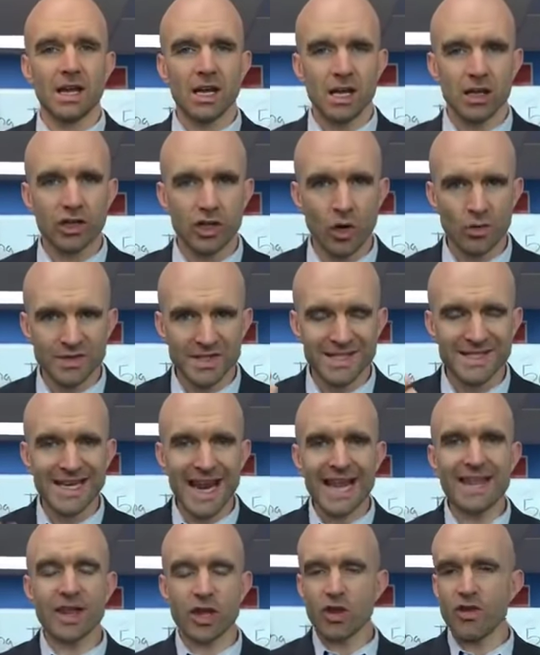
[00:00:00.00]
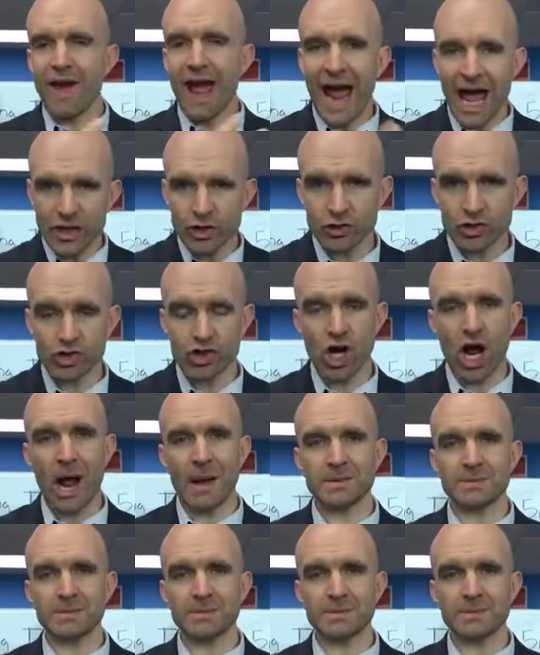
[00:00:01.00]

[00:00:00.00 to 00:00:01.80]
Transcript: You don't say that you've had those jobs,